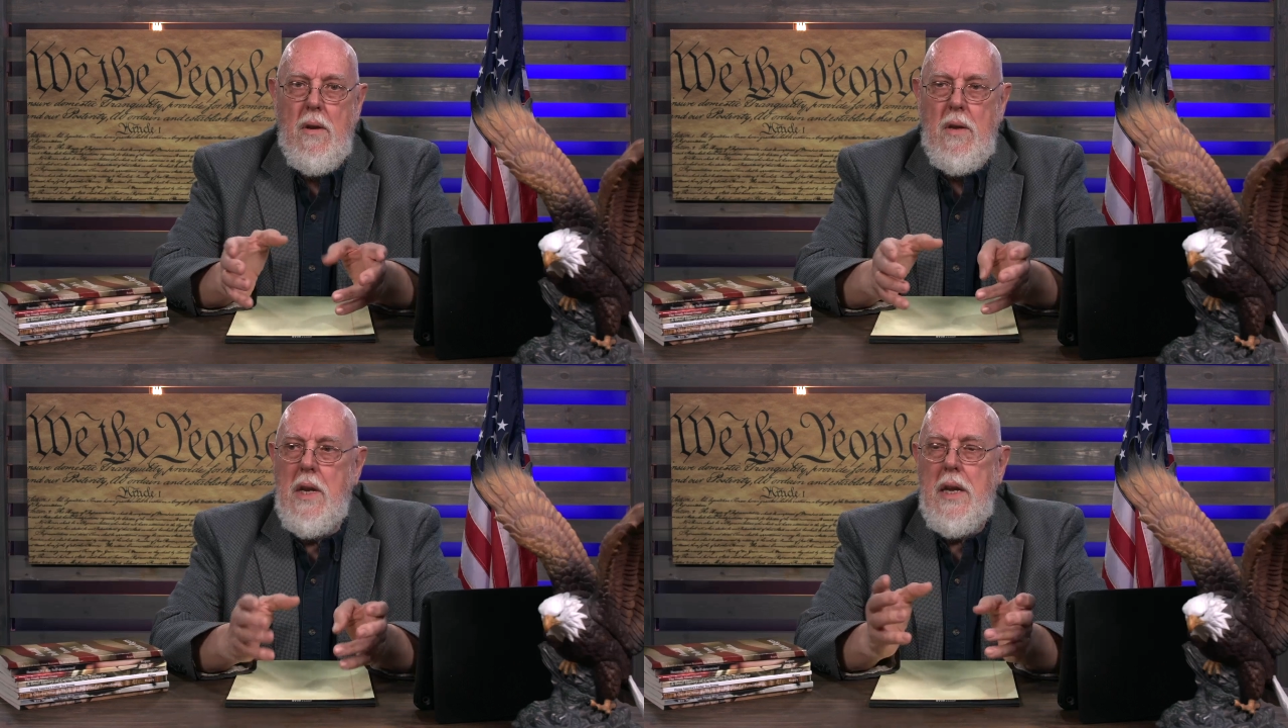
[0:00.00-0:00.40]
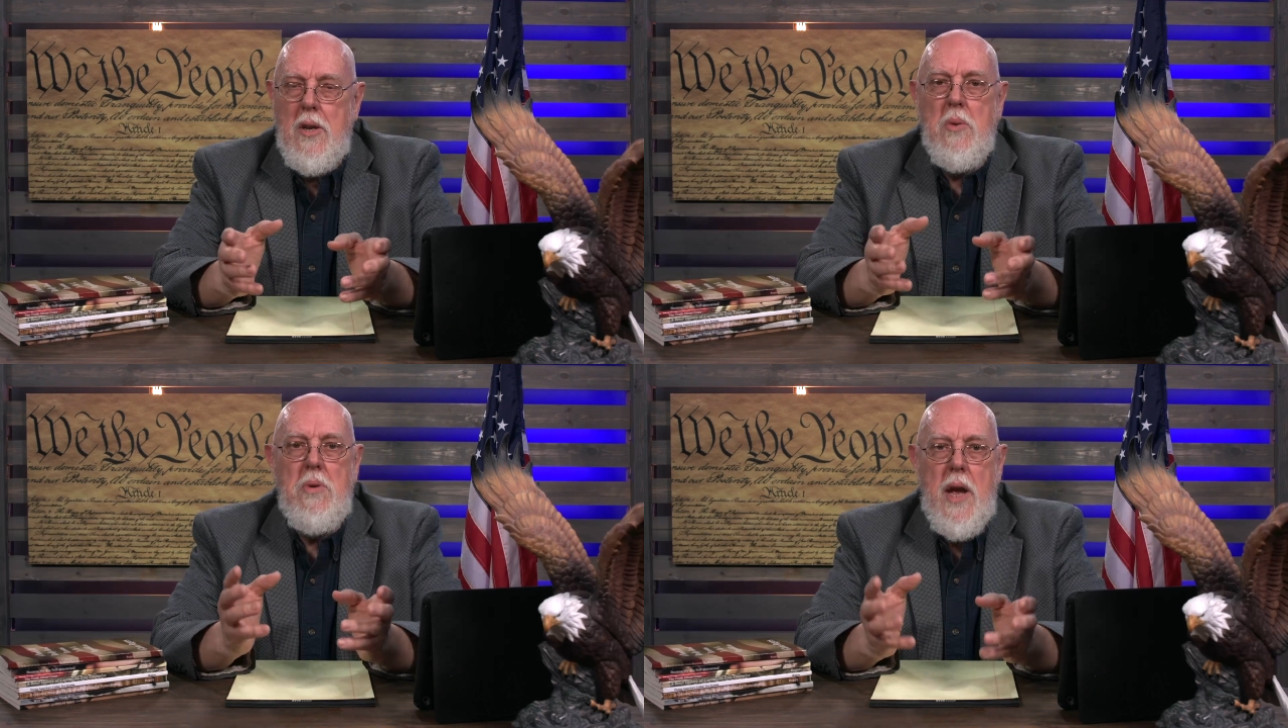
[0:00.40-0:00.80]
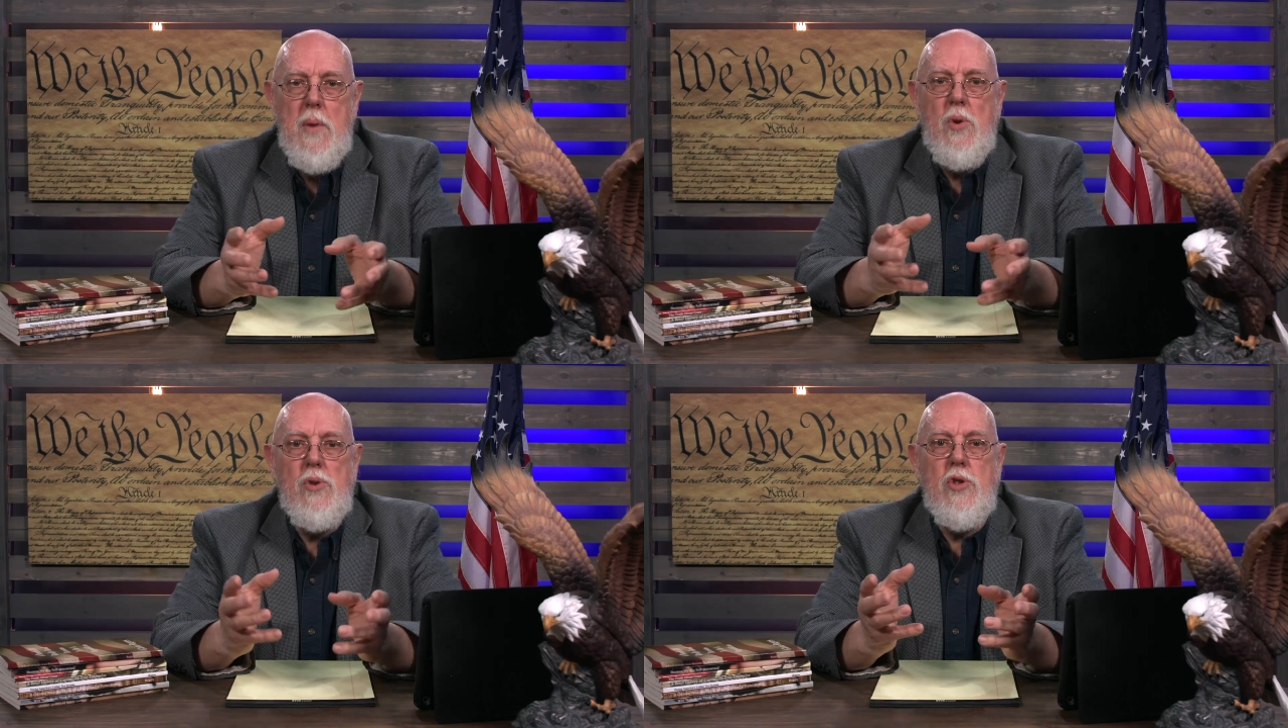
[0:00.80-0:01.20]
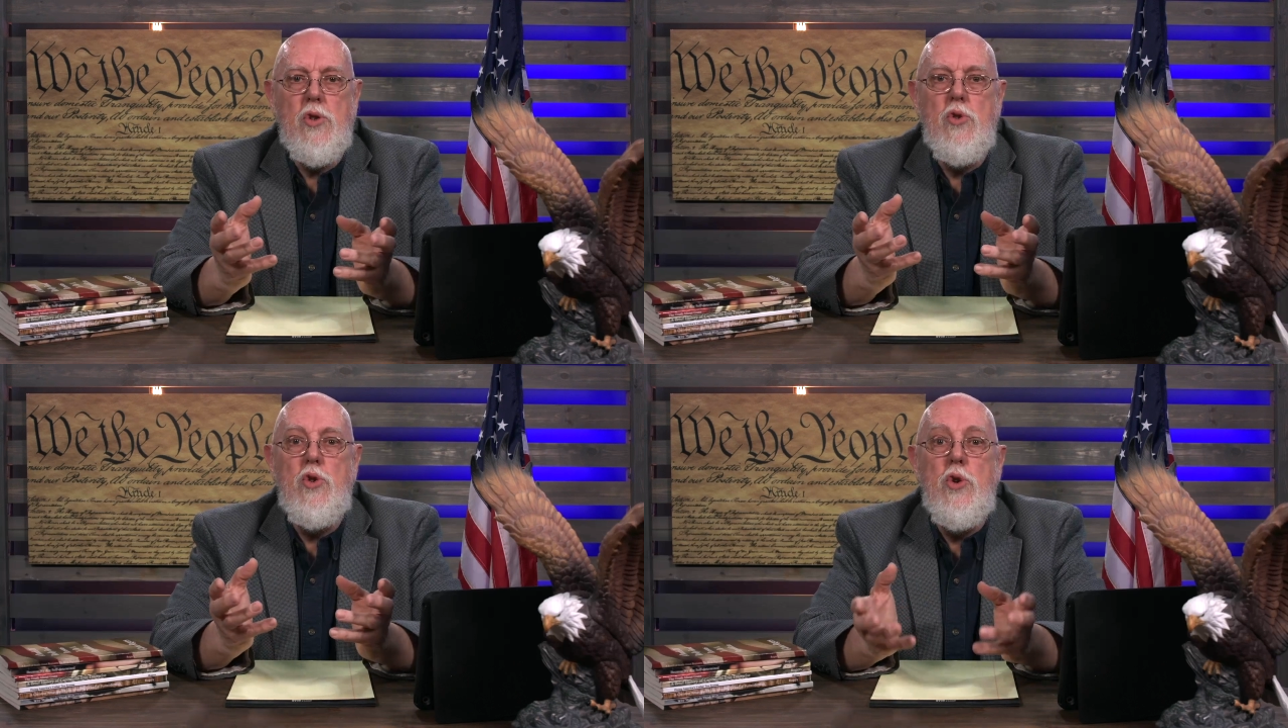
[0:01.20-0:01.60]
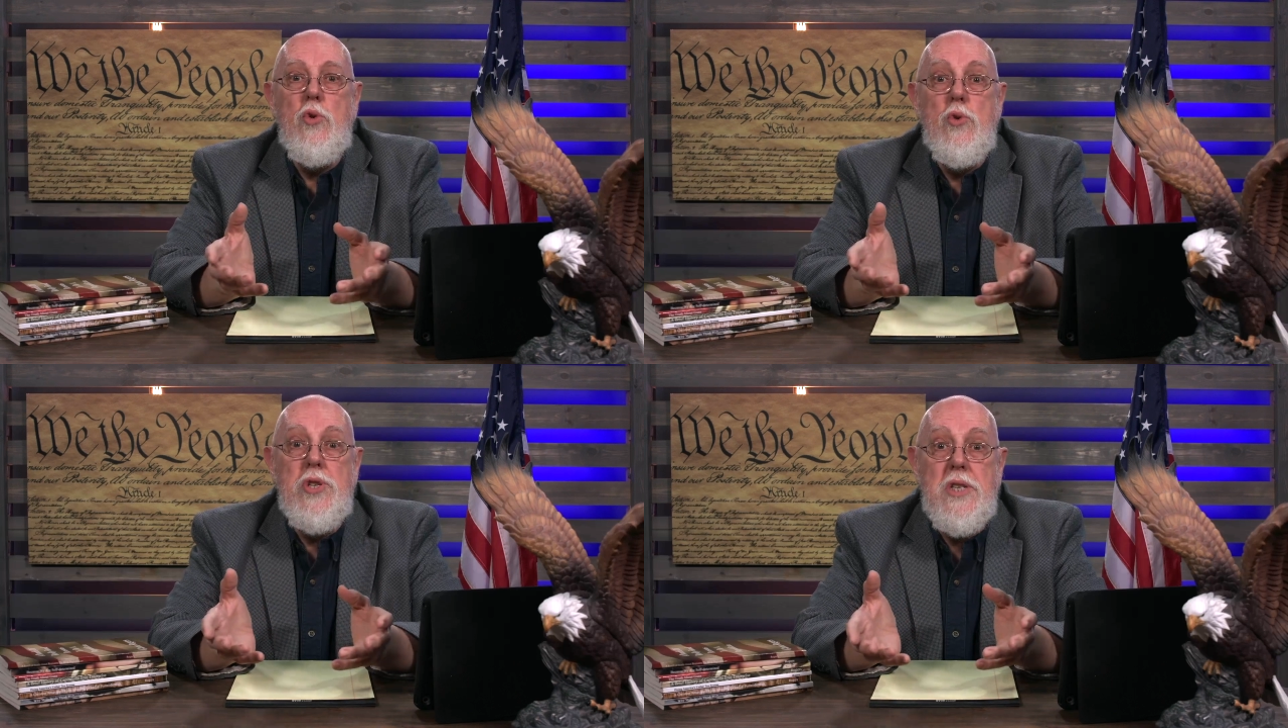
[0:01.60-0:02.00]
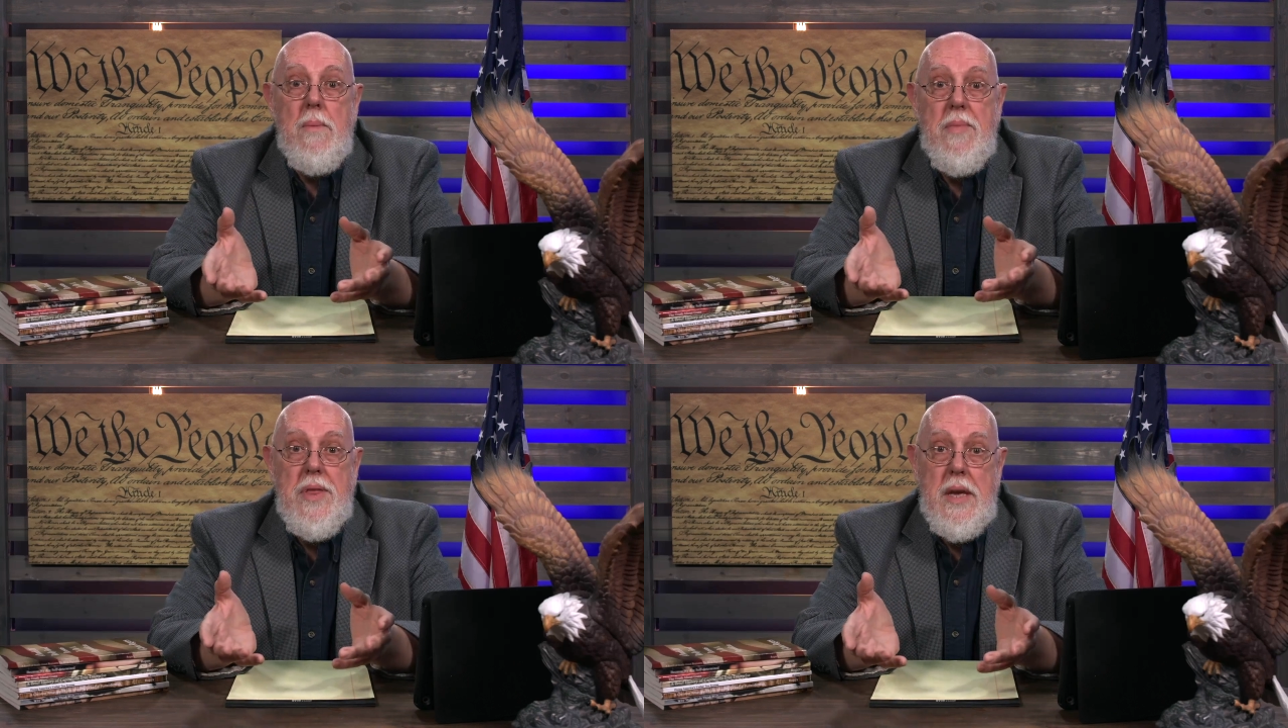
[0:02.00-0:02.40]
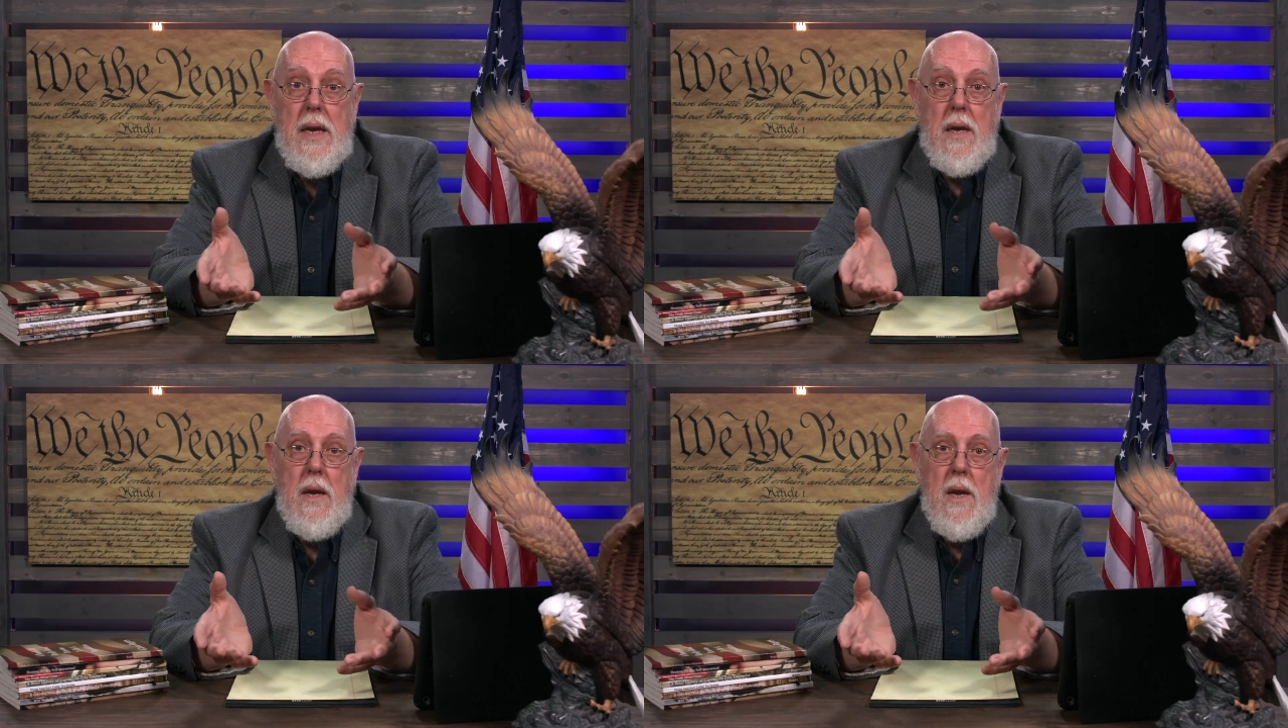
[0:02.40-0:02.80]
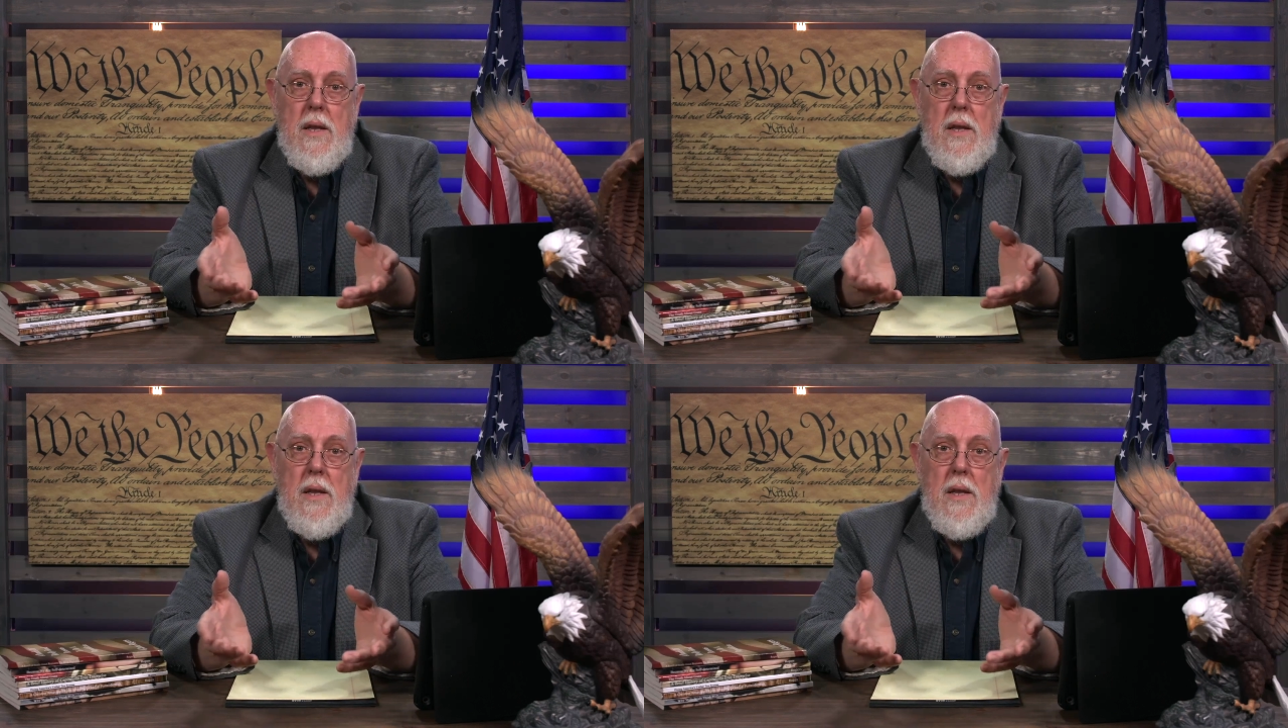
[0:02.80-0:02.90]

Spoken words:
you need to be able to do something